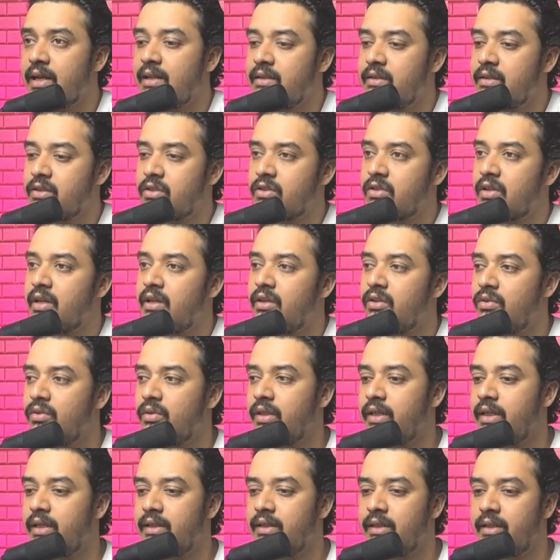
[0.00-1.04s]
just trying to
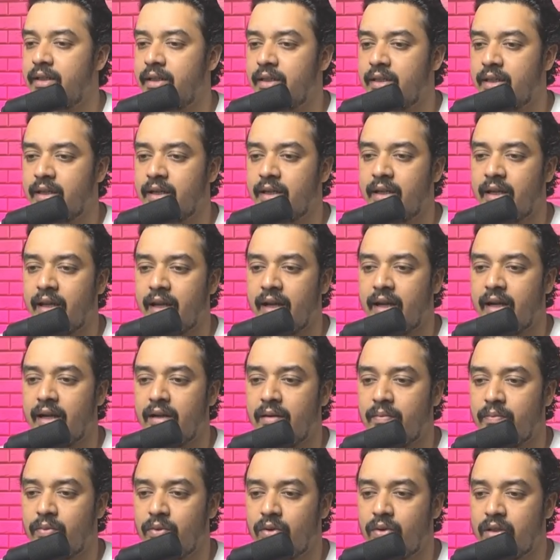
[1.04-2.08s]
read the data
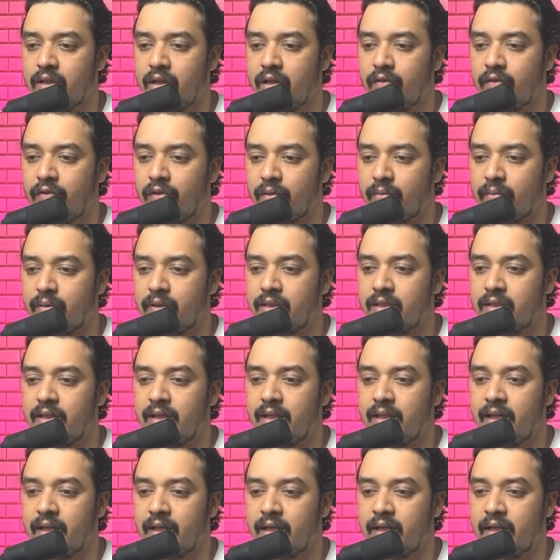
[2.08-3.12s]
and put the information
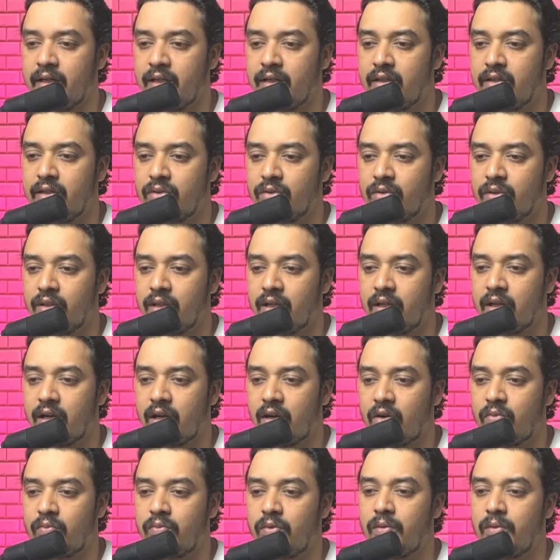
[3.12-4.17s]
directly into the
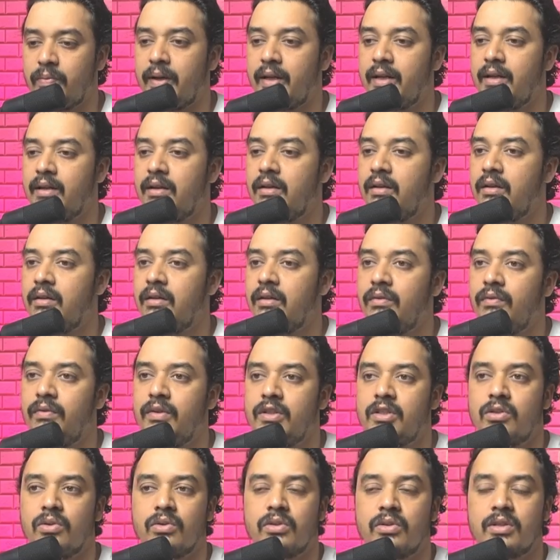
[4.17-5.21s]
output panel,
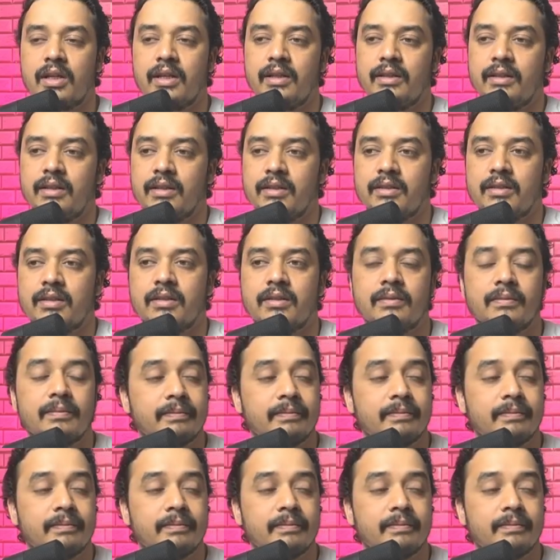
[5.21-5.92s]
which looks like this.